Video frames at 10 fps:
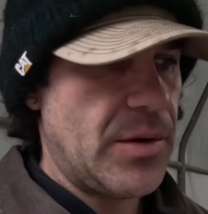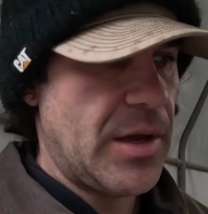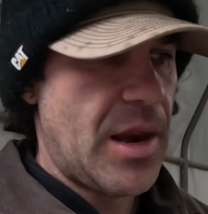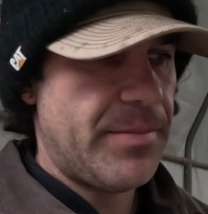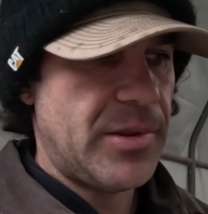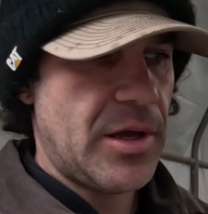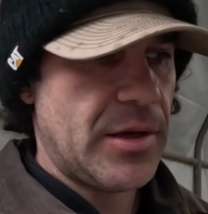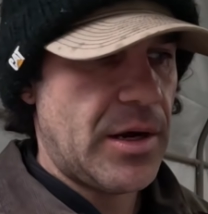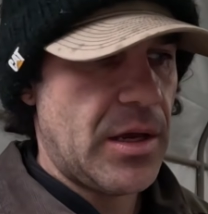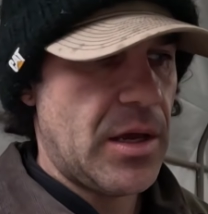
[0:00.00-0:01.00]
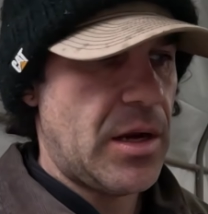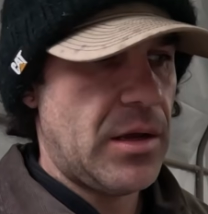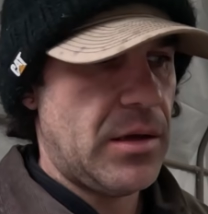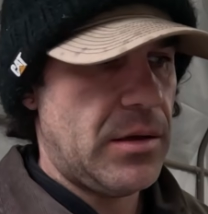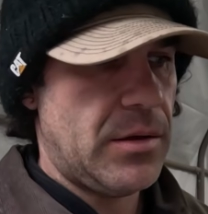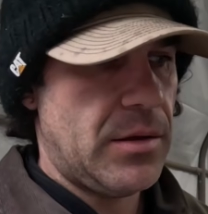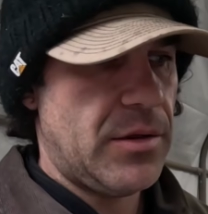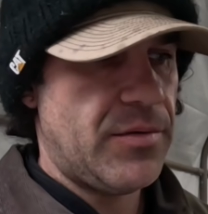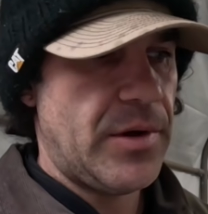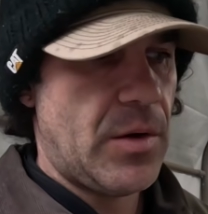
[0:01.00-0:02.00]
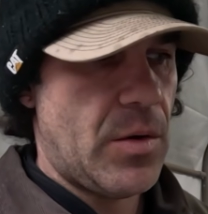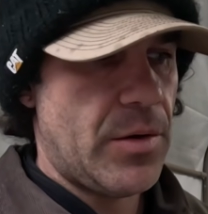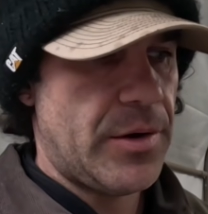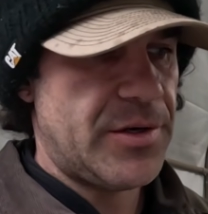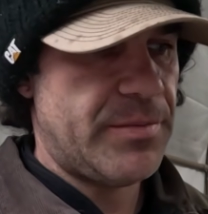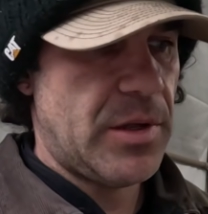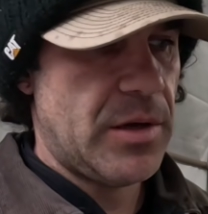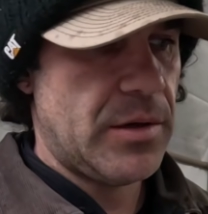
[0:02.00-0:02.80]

I got a plug, and I got a 3/4 inch plug.